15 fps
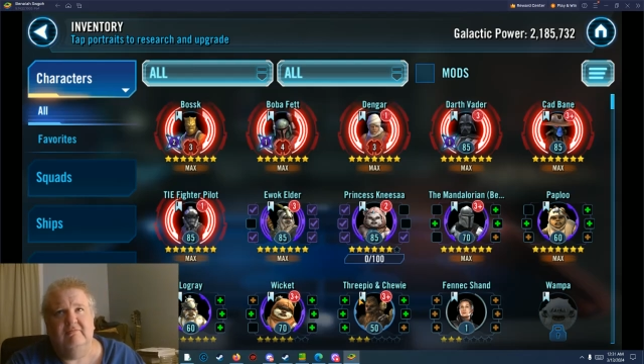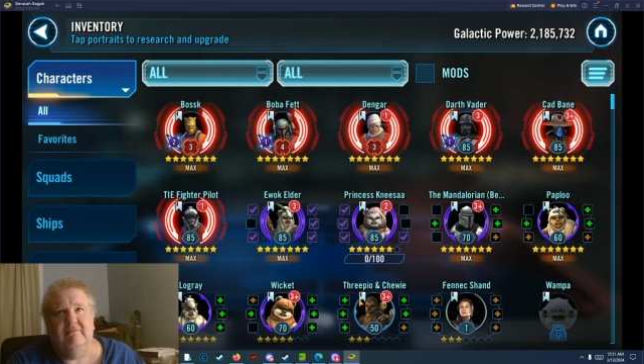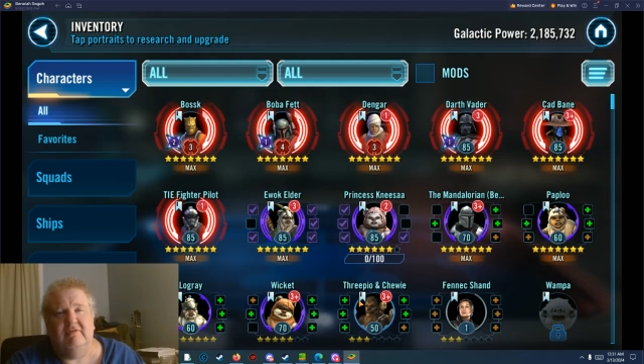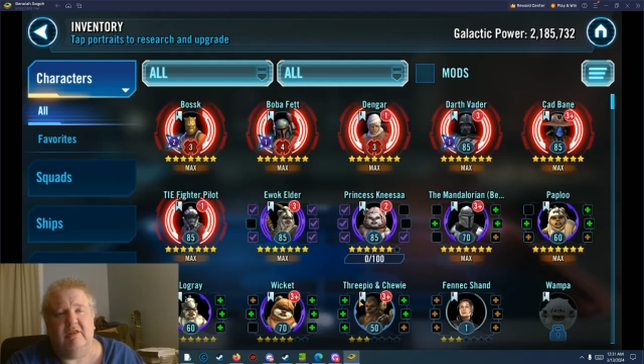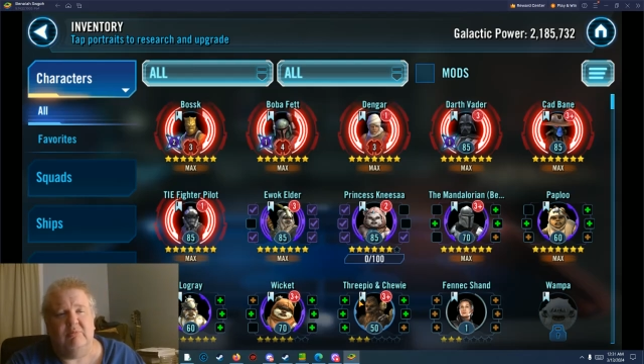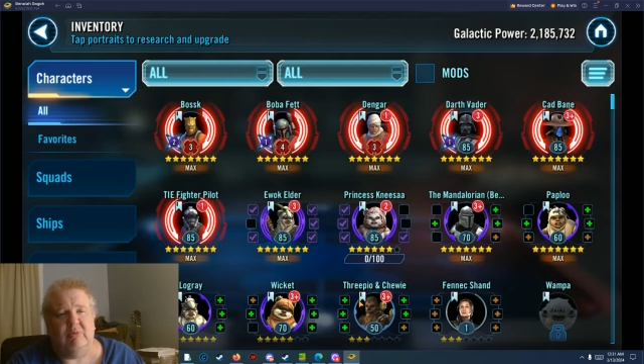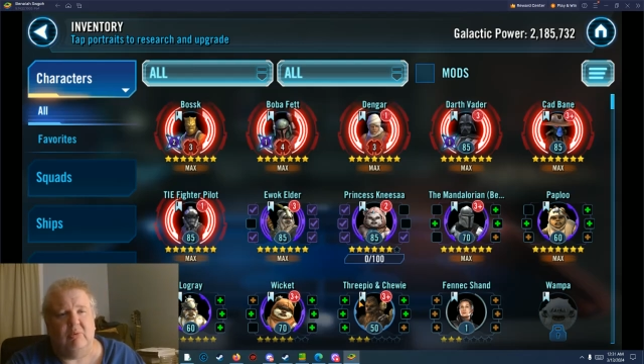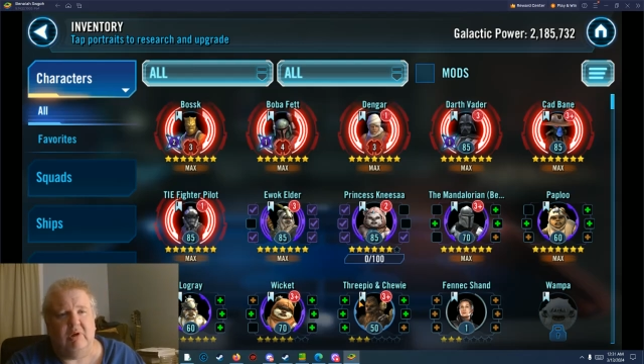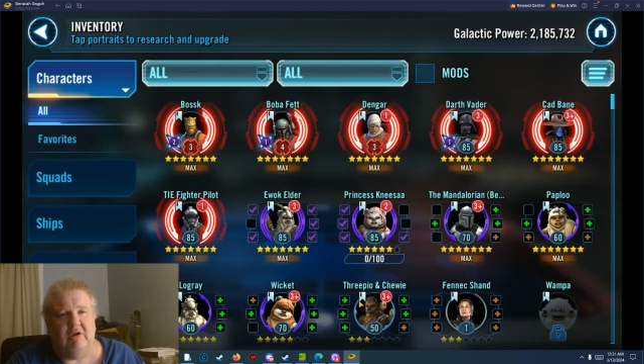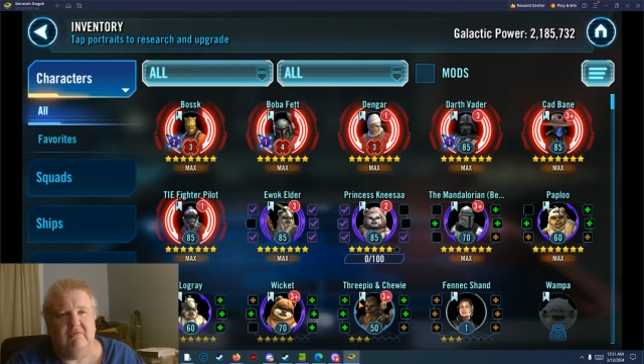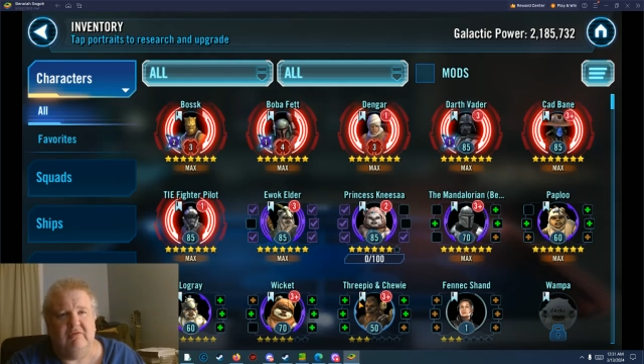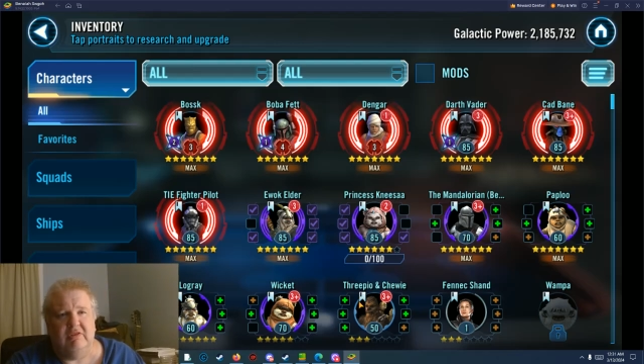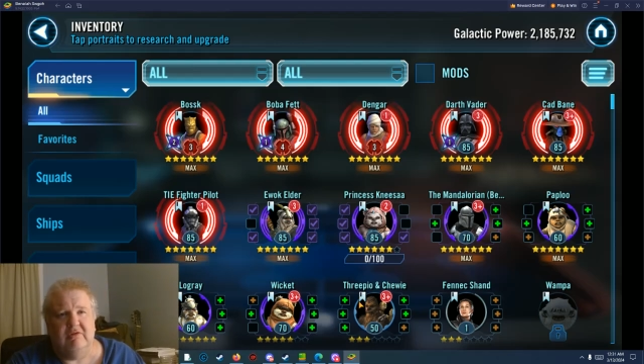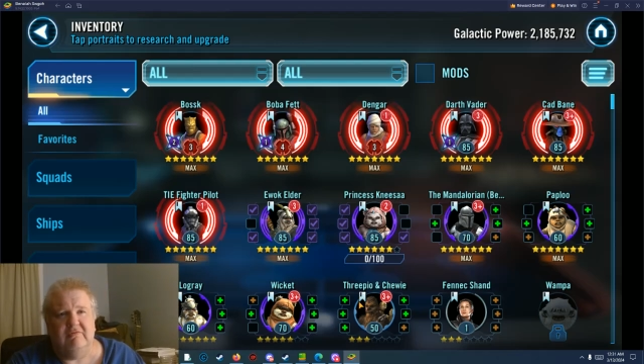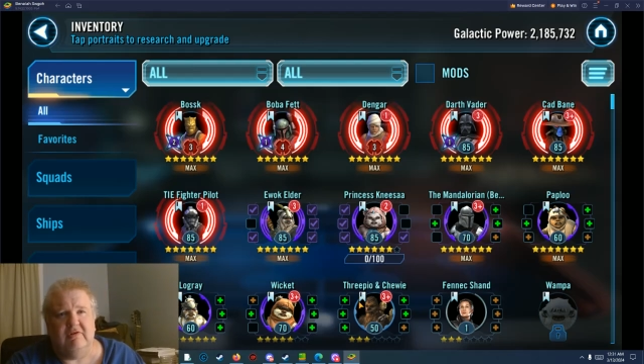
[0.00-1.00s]
step away
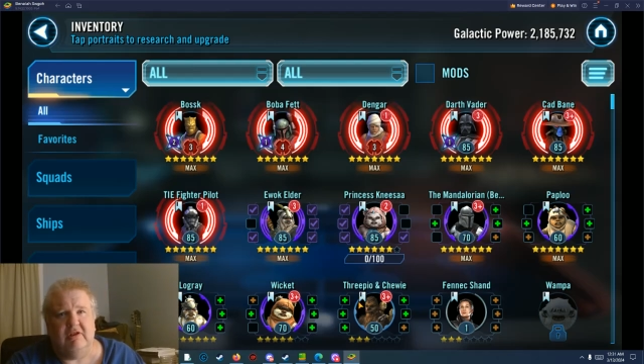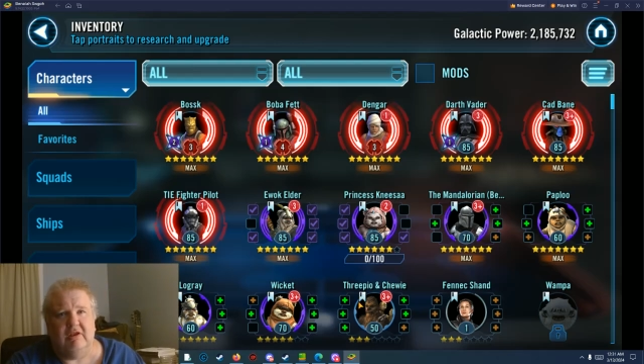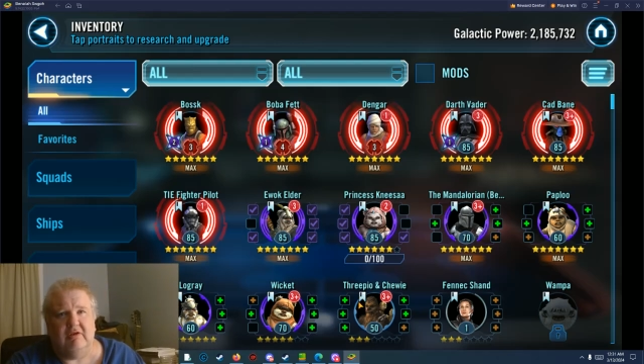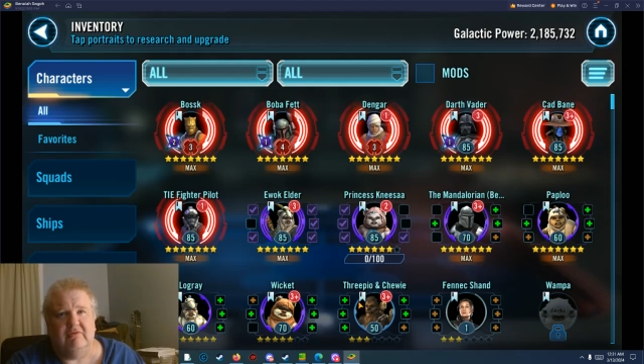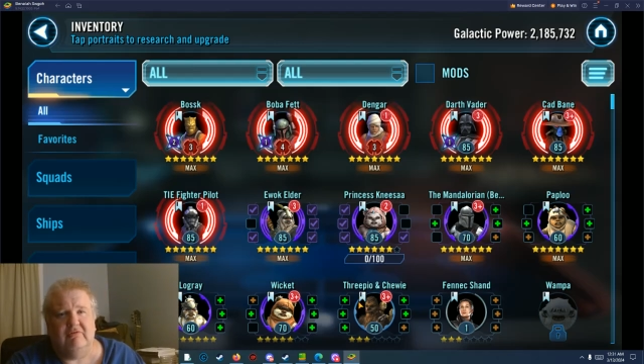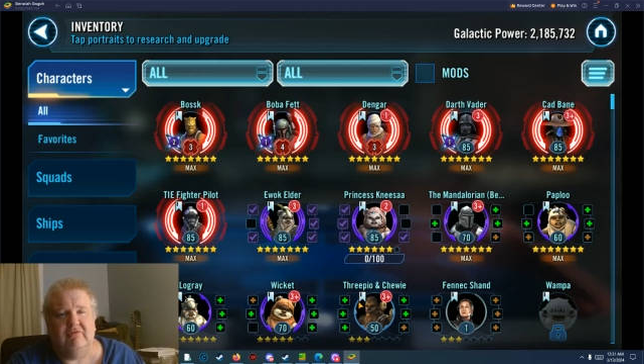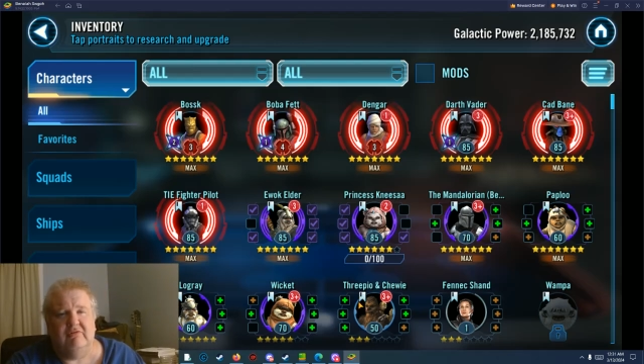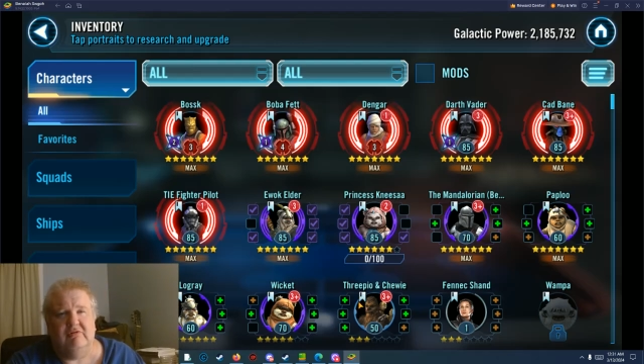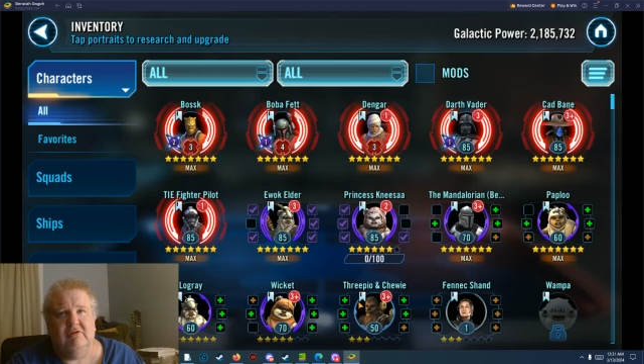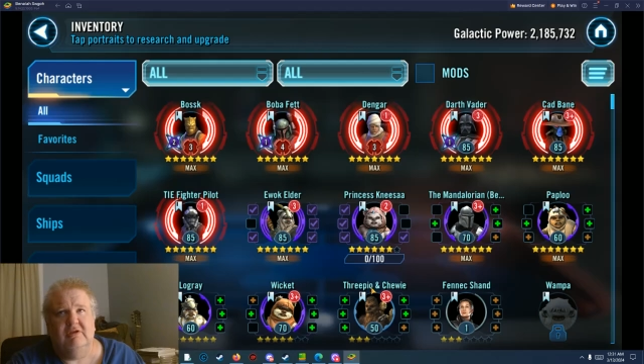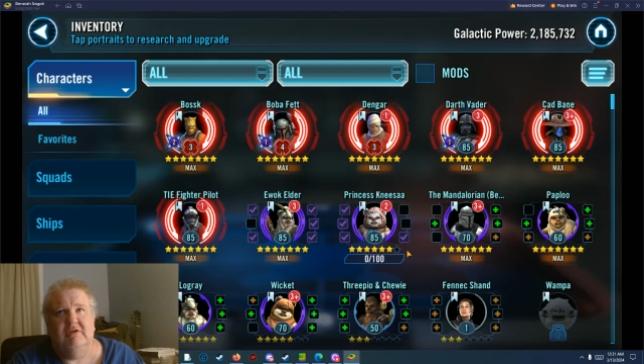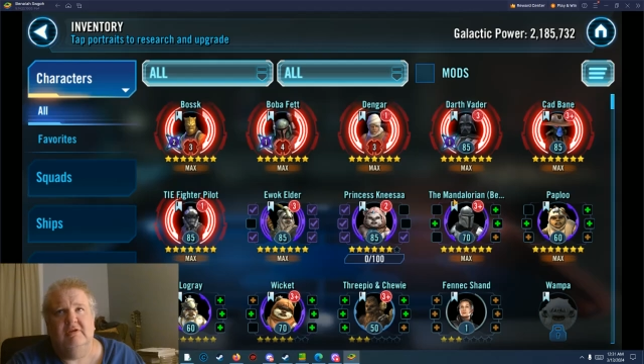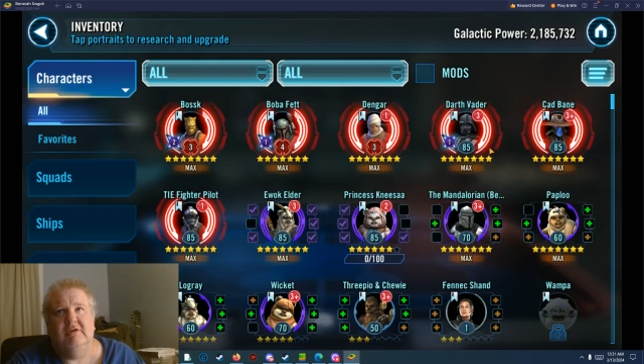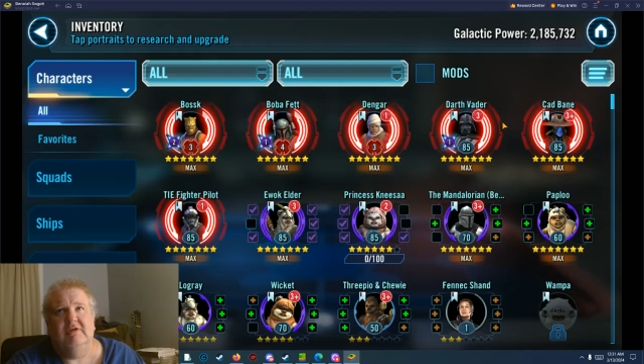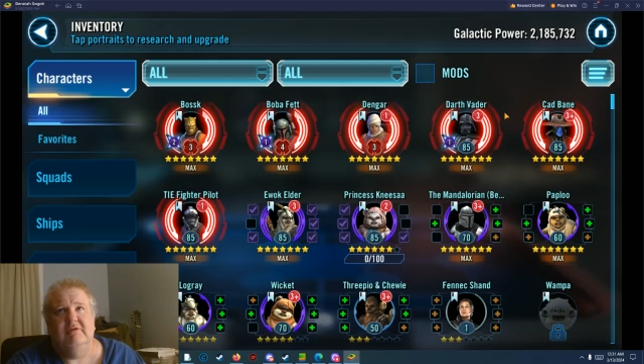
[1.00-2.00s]
from the Phoenix,
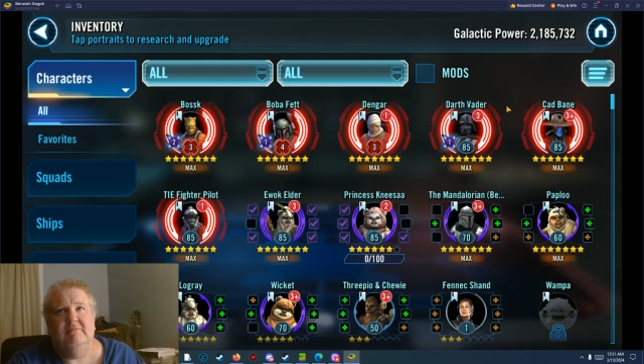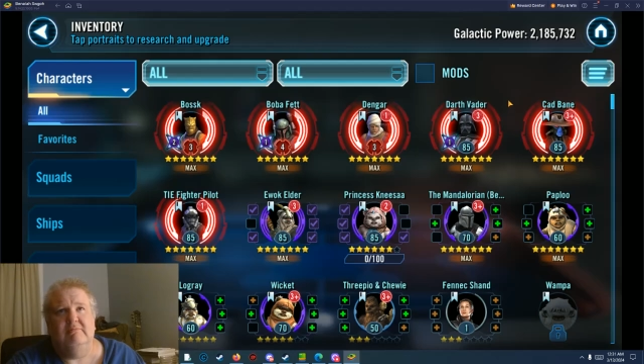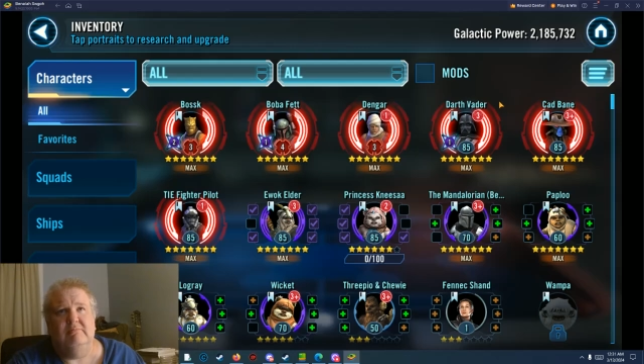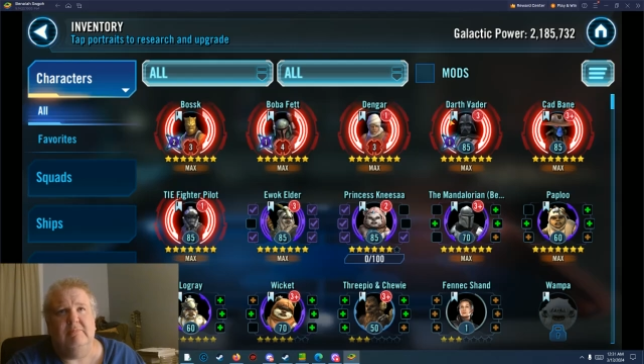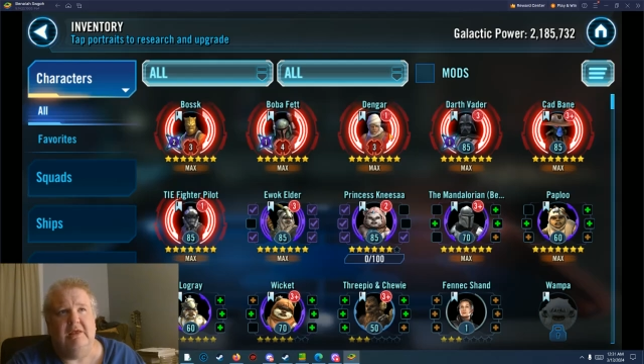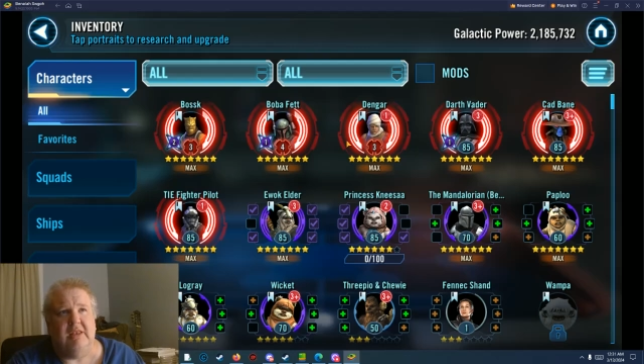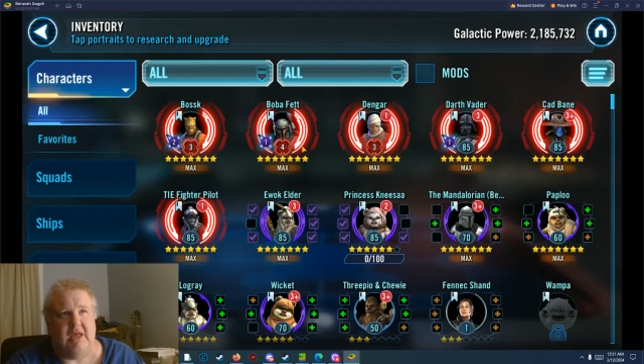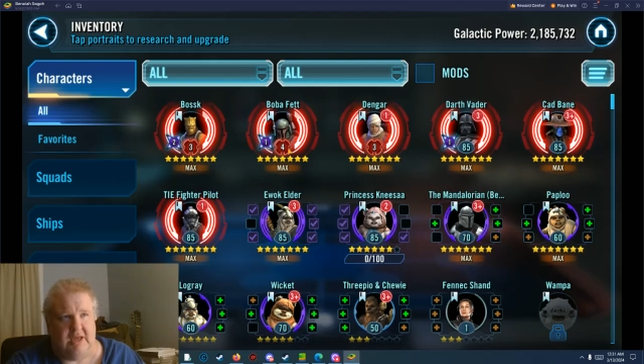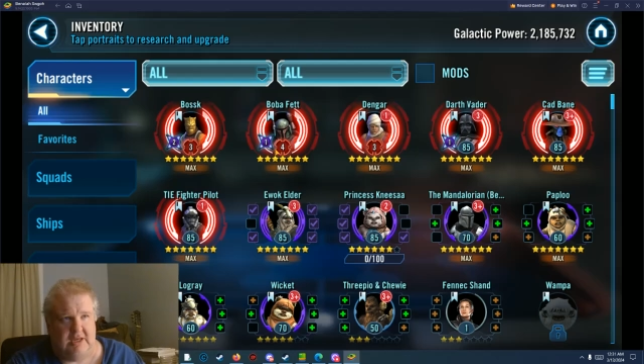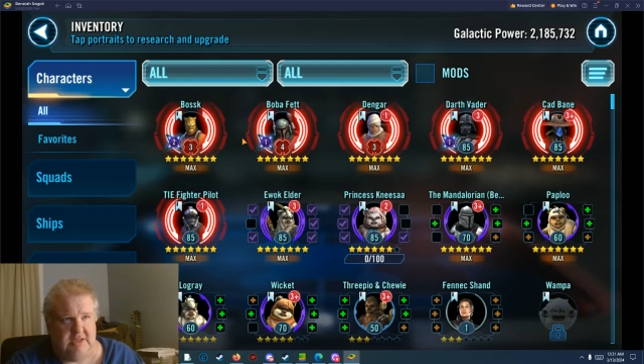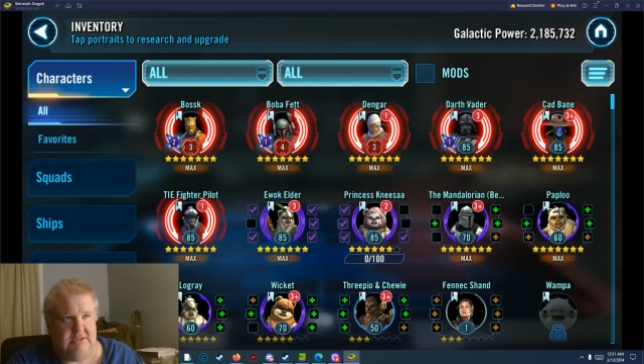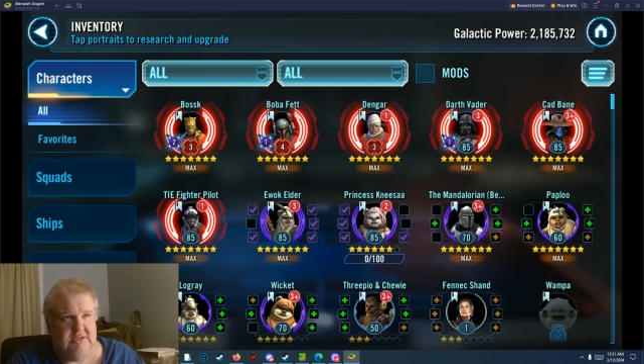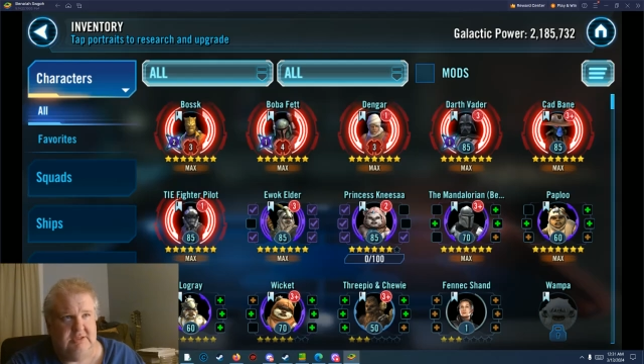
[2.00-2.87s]
beeline,